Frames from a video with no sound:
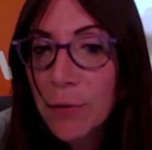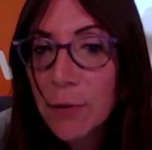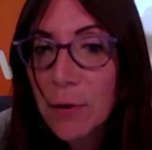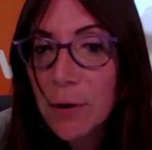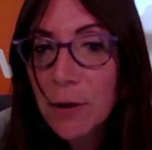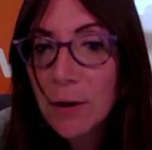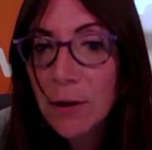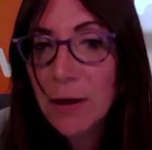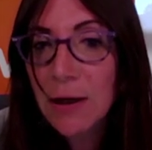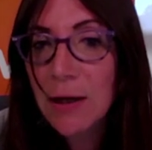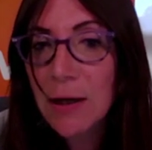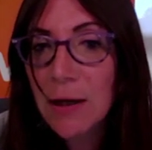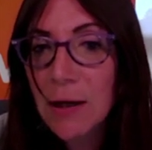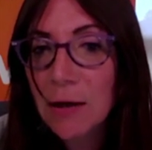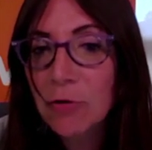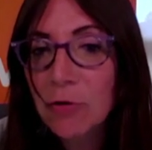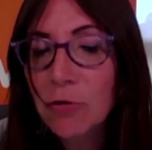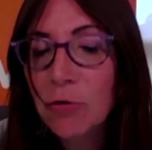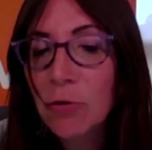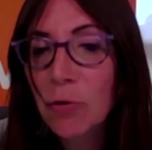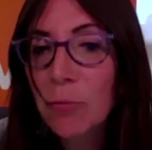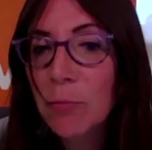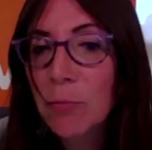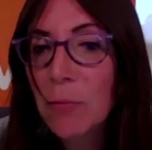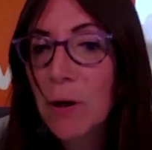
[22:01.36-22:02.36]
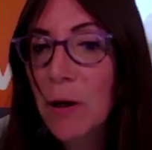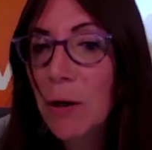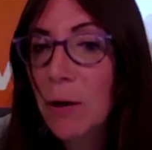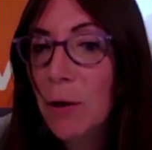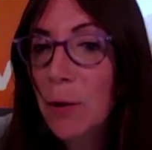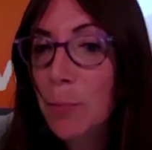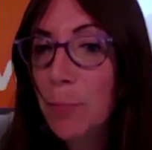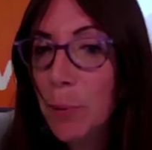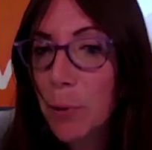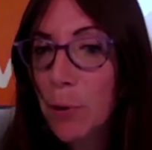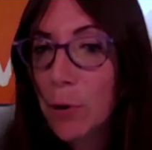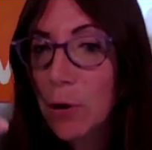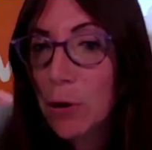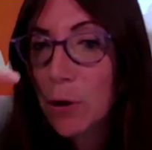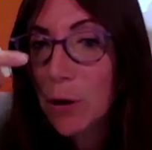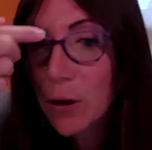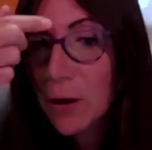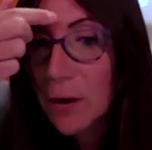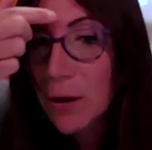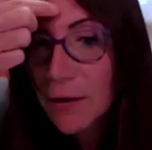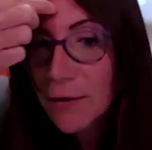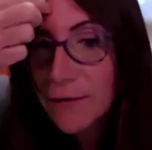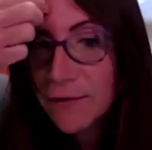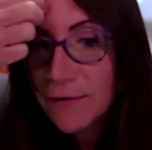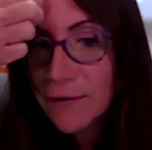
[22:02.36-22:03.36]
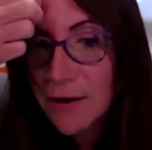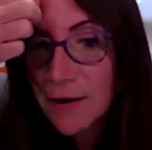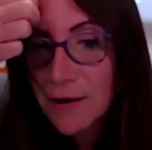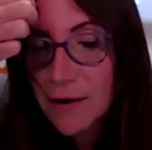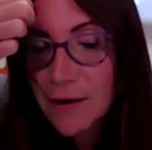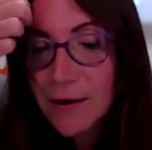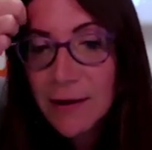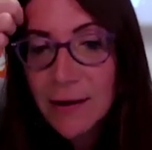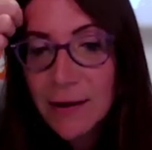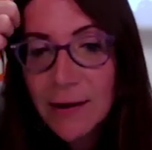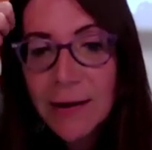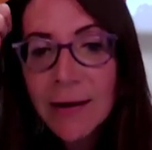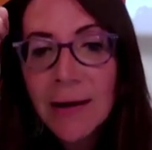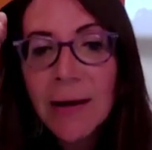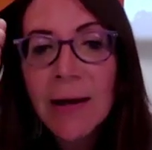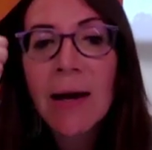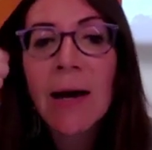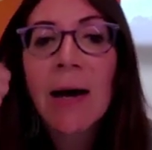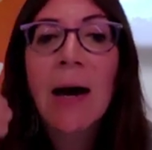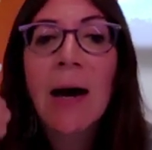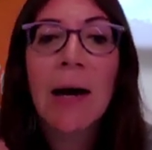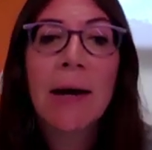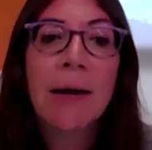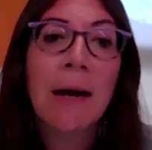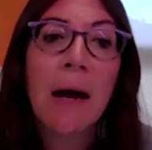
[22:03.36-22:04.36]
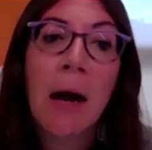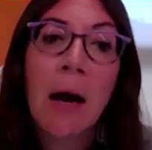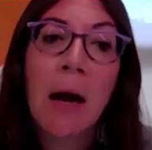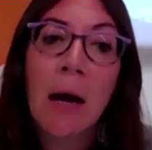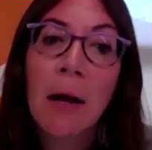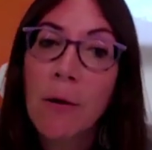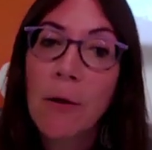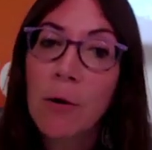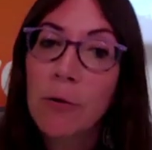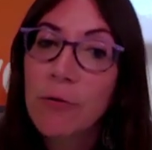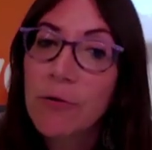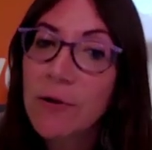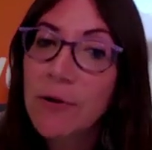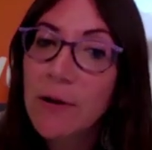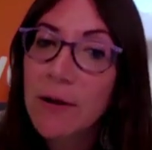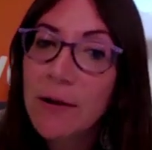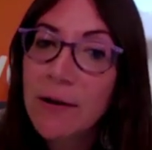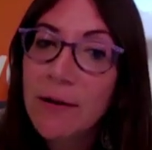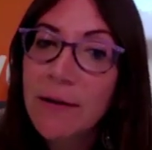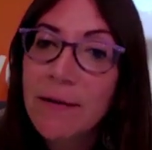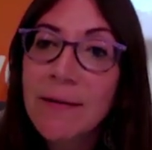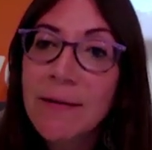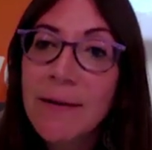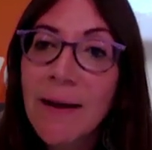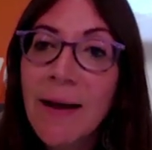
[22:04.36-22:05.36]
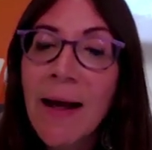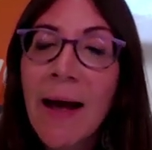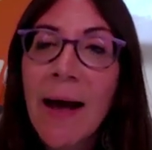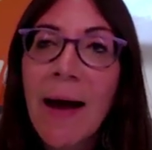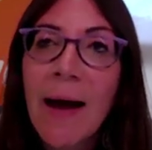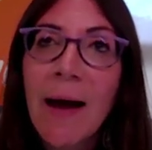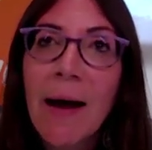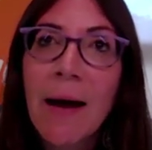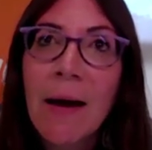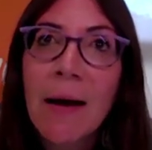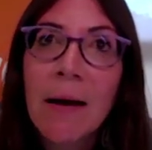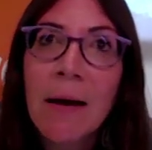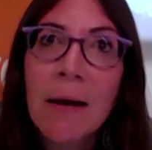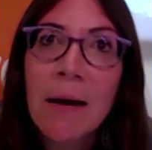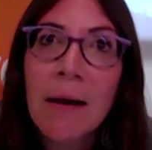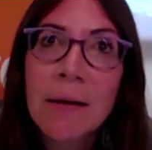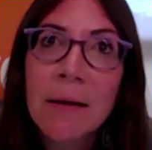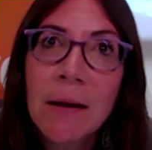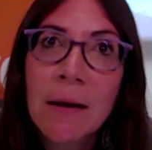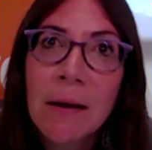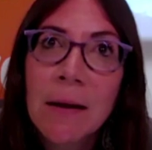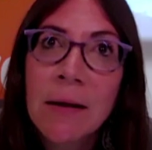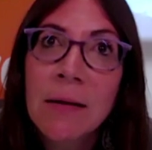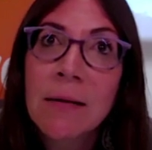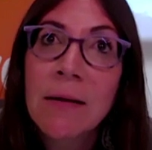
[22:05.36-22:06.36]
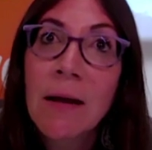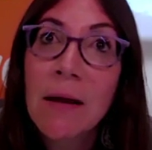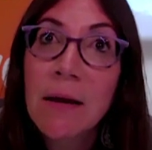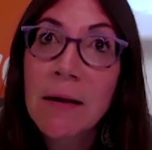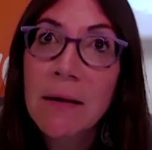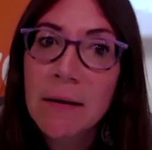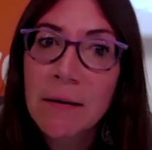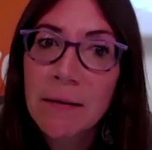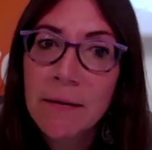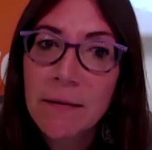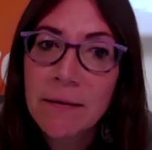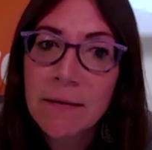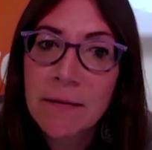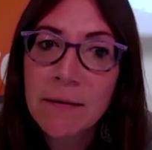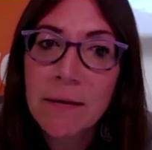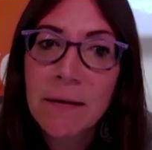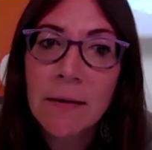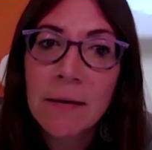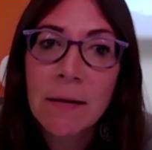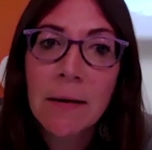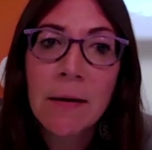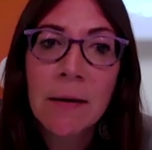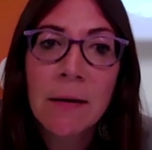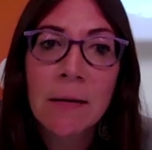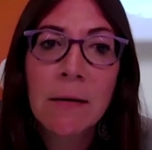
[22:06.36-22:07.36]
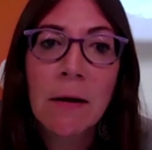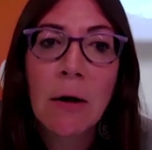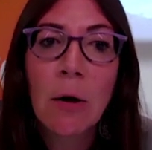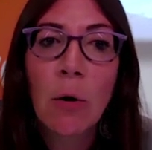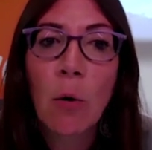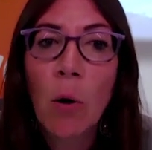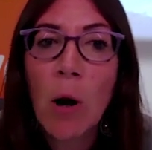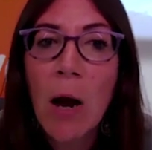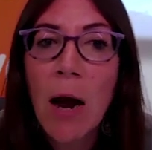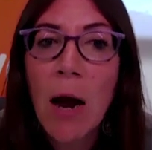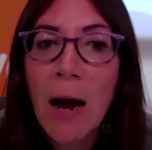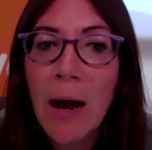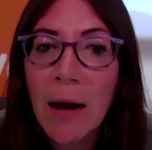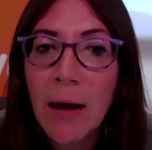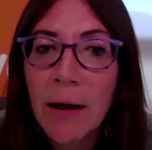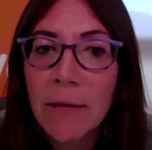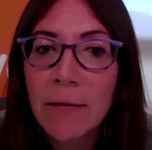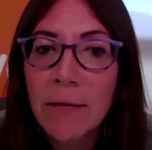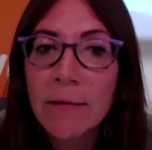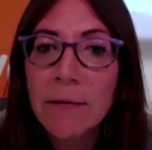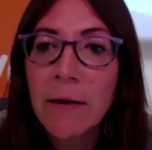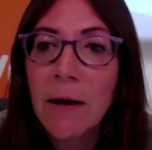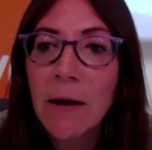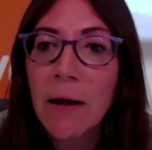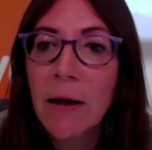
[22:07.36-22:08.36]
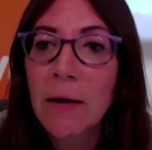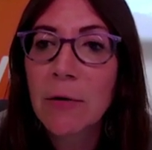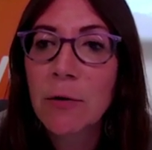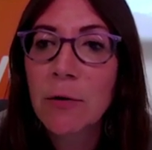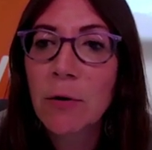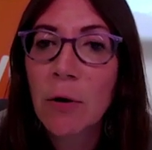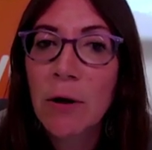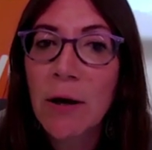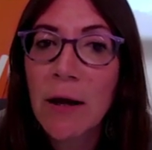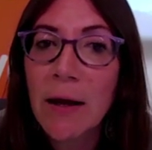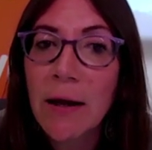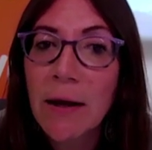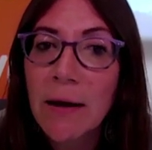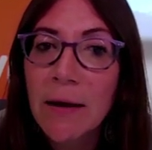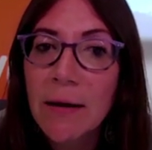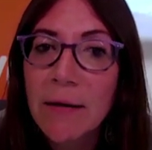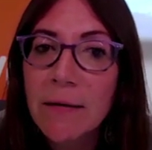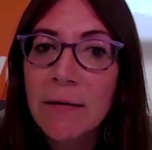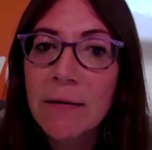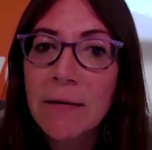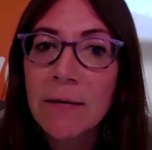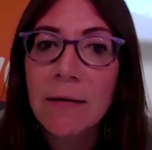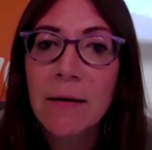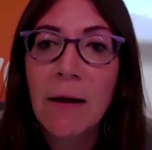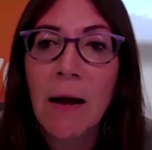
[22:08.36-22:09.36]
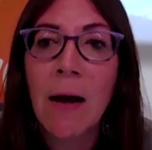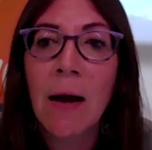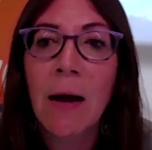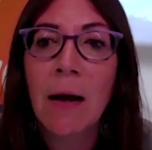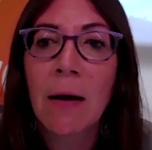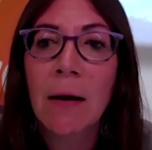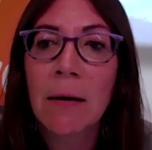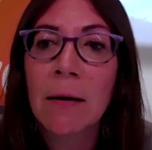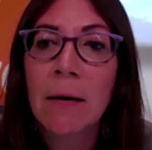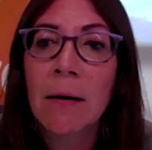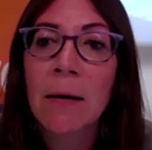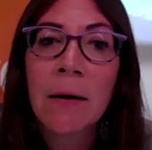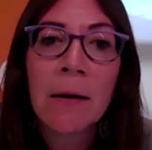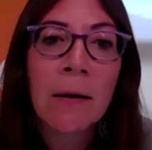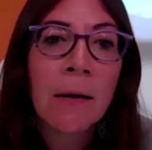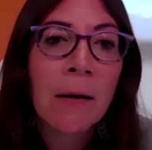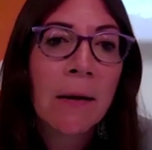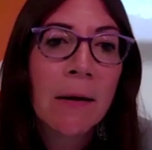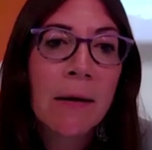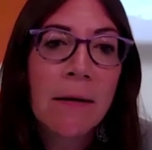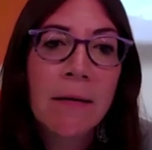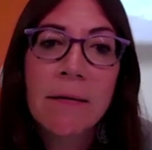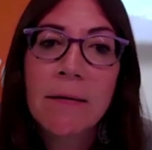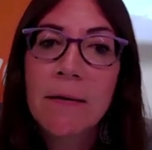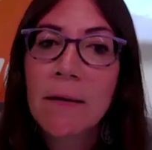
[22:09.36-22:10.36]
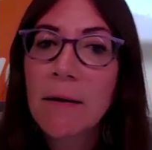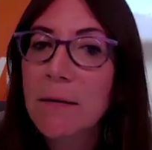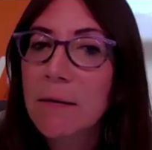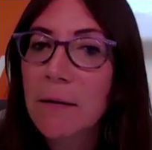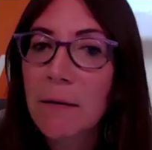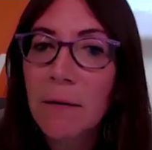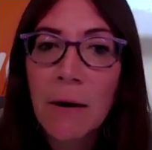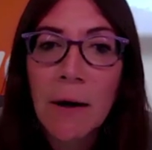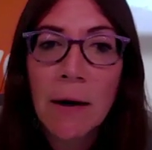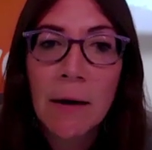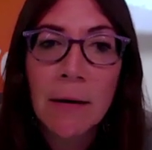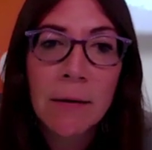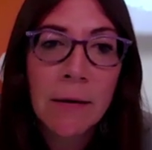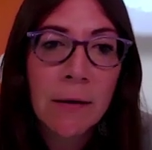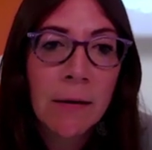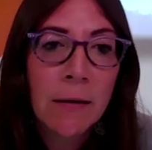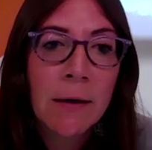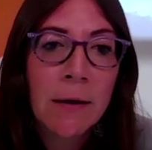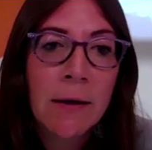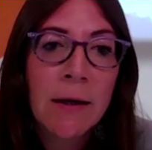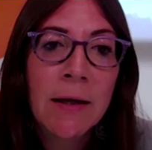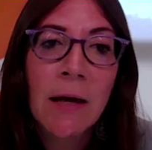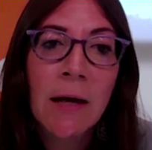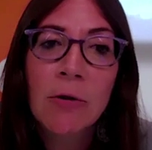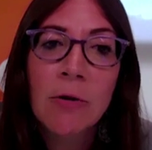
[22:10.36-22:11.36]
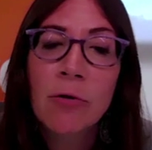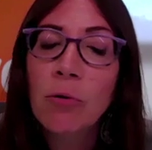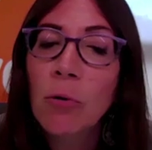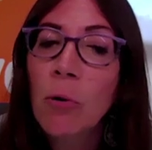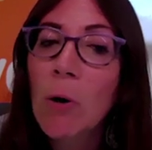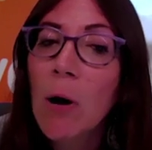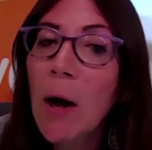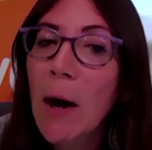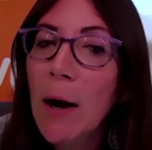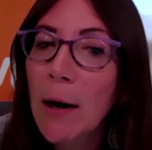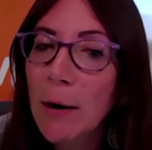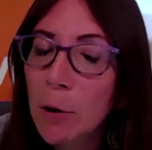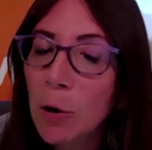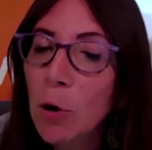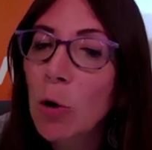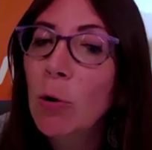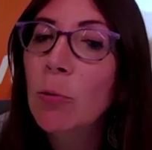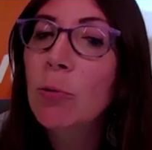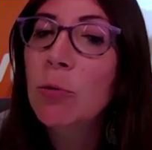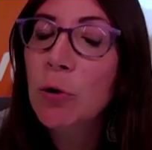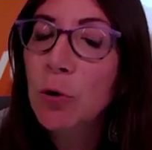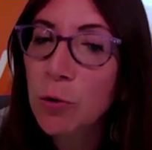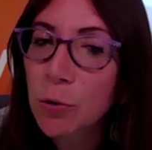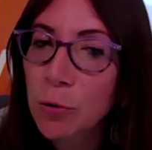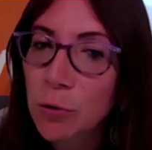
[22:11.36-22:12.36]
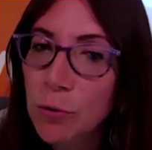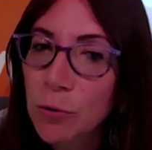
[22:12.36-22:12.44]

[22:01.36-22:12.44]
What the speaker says: near to Mariupol city and other cities, and in the east, in Lugansk and Donetsk, and et cetera, near to Kharkiv too.